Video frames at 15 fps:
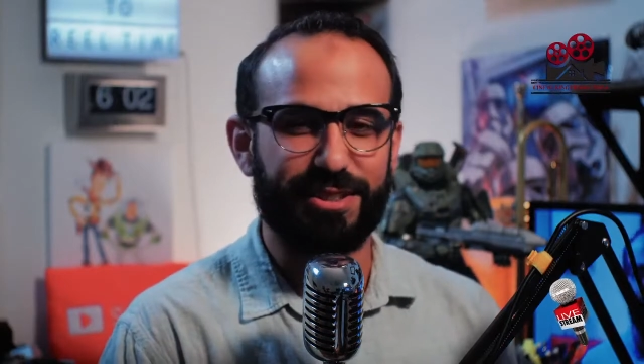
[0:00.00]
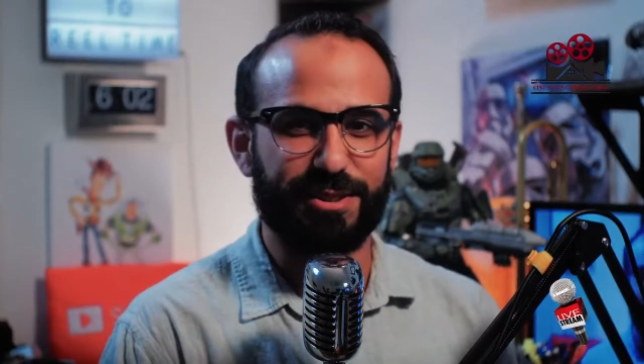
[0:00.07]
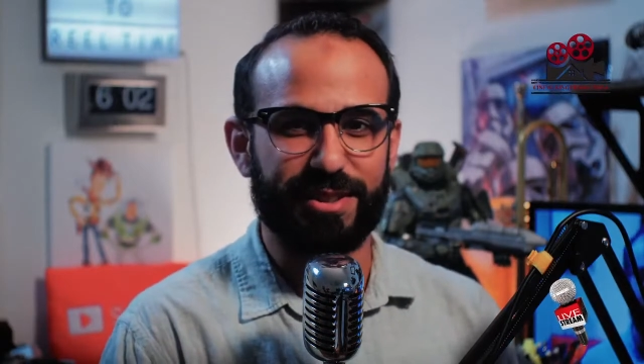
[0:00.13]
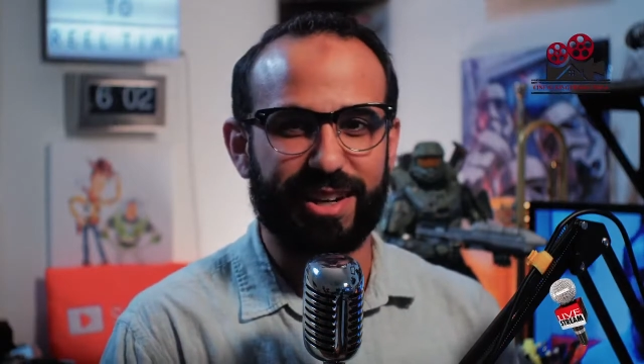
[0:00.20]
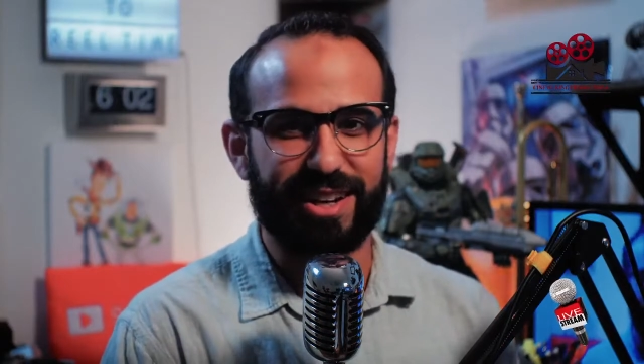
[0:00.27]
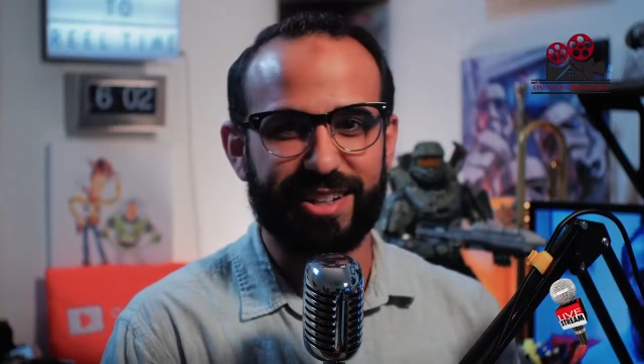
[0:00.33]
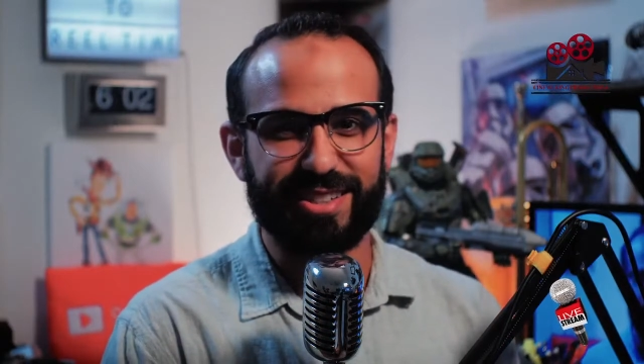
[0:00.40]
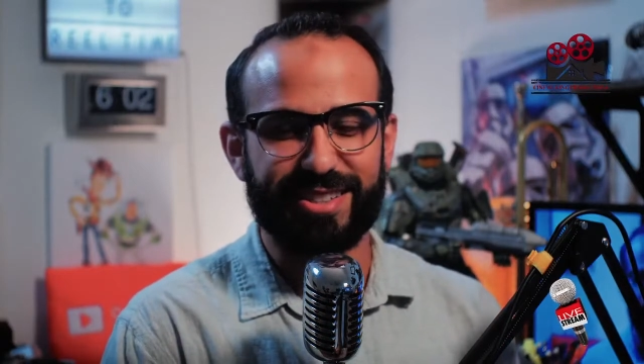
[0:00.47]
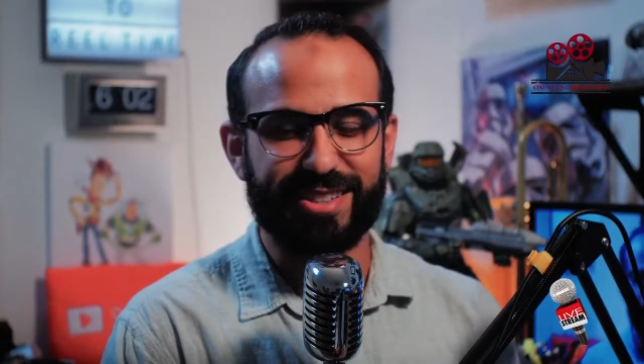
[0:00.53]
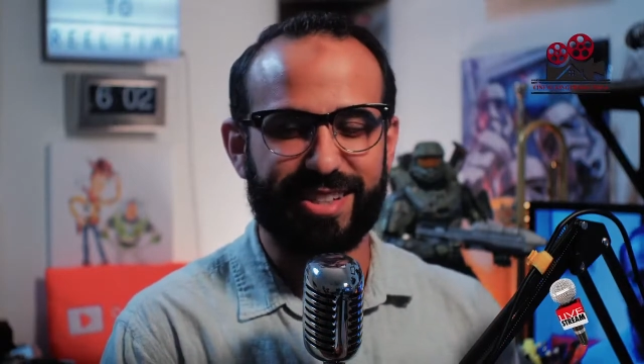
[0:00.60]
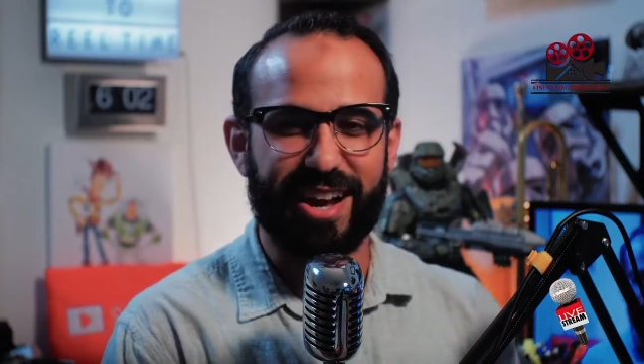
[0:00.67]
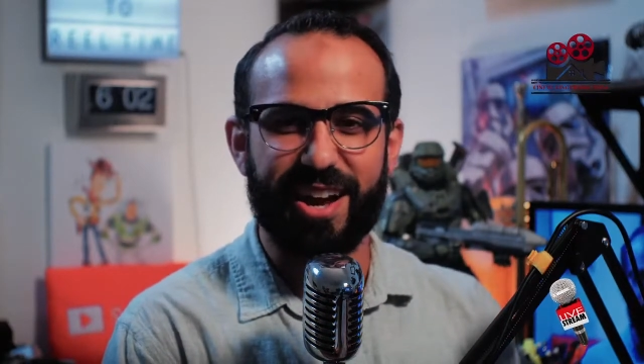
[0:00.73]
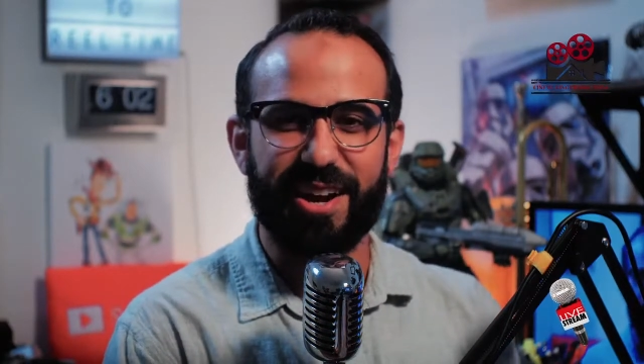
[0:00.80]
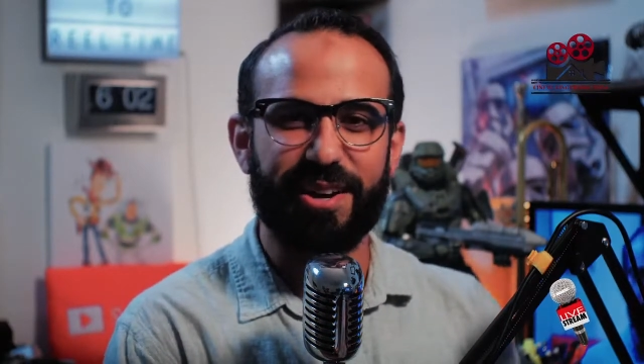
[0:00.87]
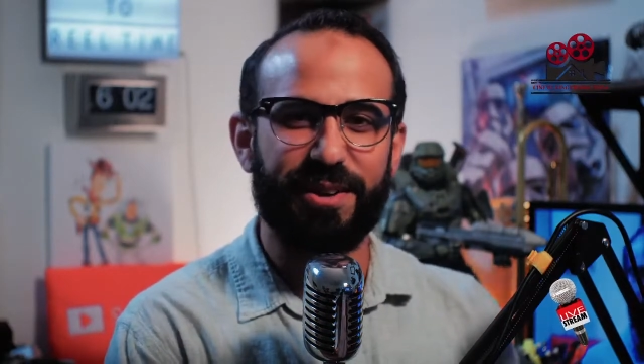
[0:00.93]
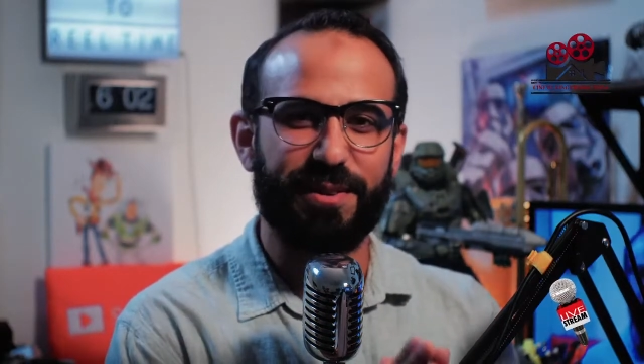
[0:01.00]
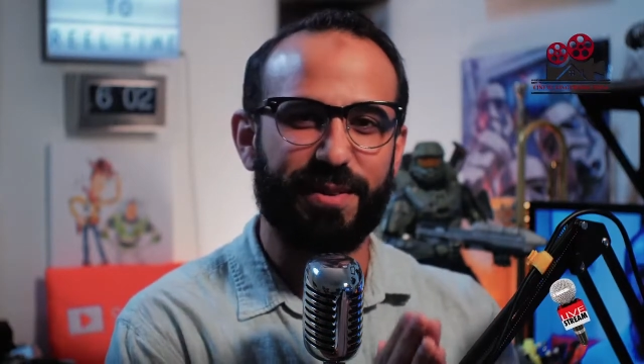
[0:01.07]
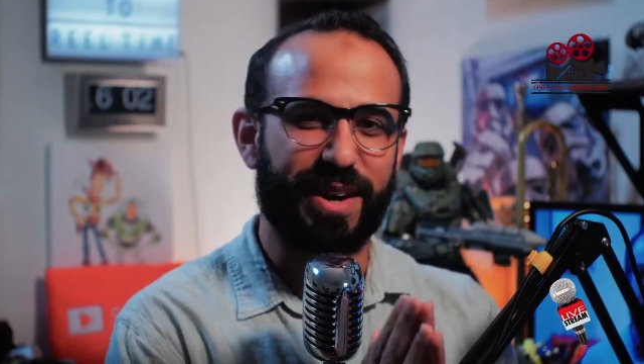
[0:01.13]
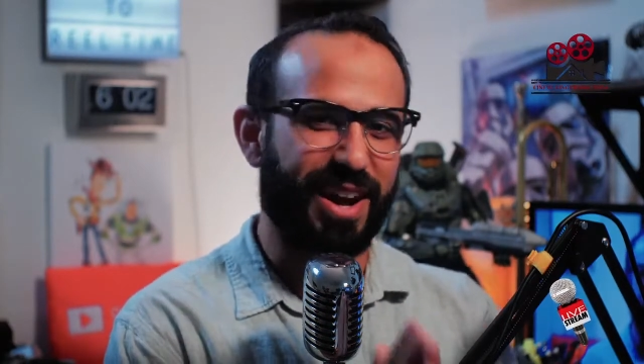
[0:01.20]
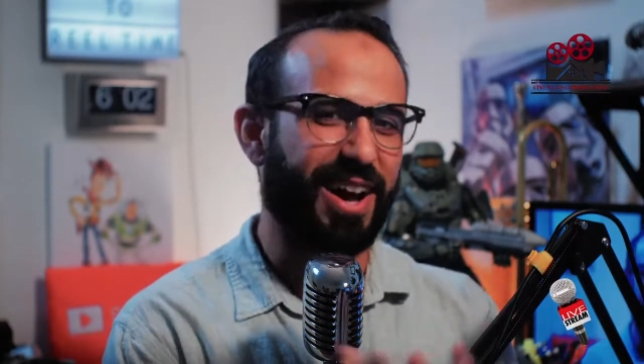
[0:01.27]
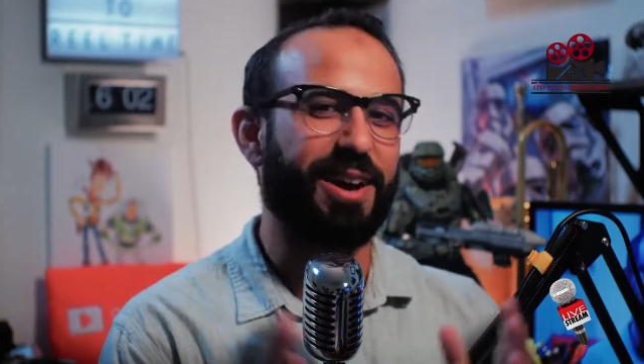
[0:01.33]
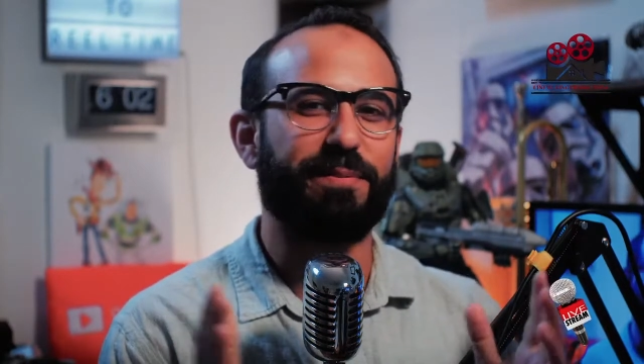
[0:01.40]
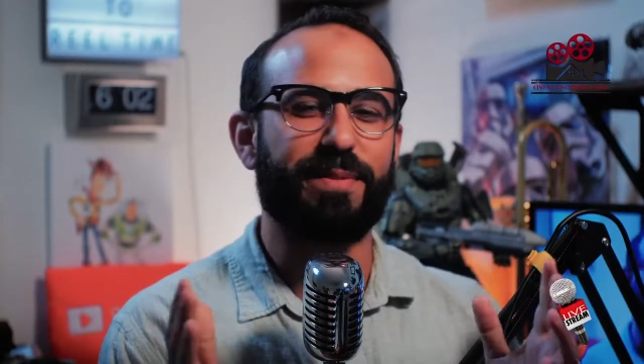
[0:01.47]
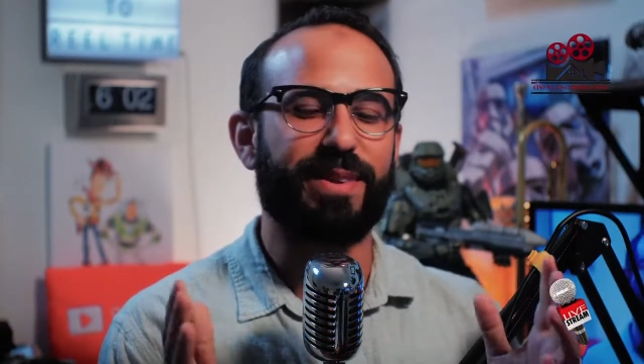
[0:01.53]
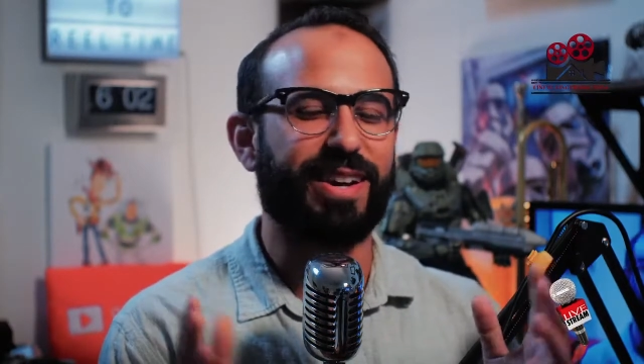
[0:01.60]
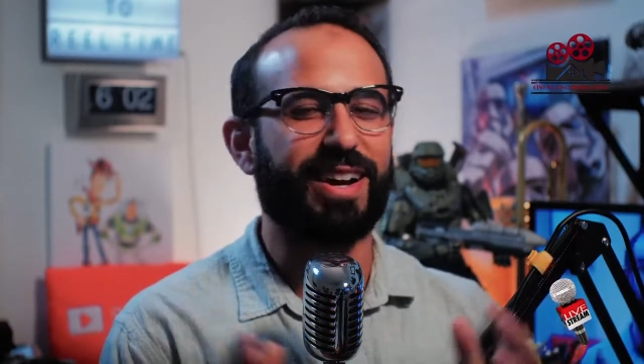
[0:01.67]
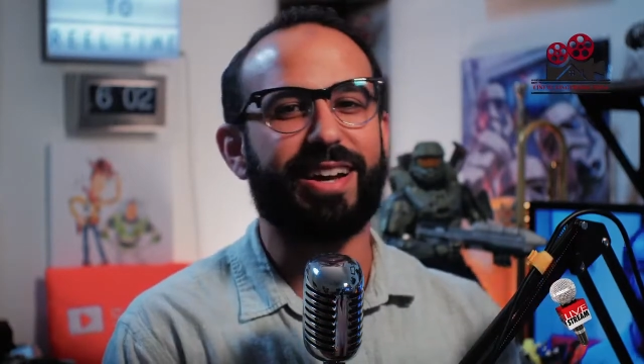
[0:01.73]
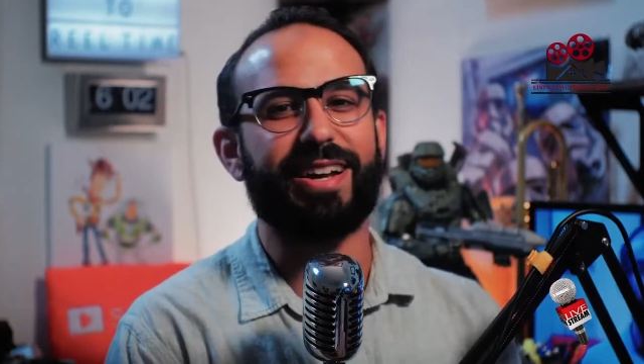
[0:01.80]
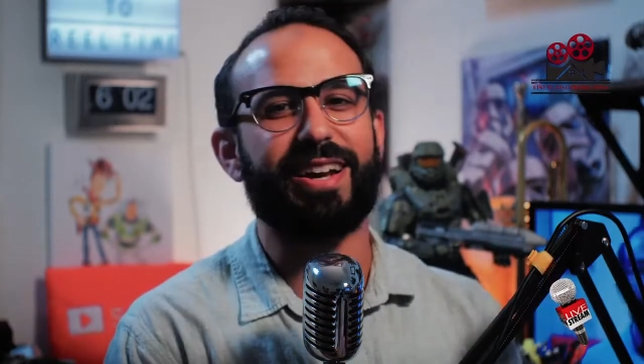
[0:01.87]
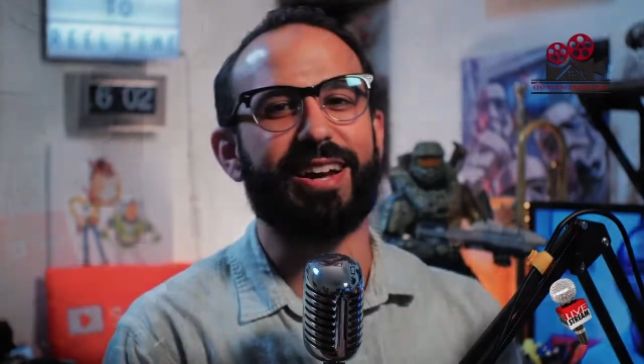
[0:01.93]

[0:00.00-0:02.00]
you guys how happy I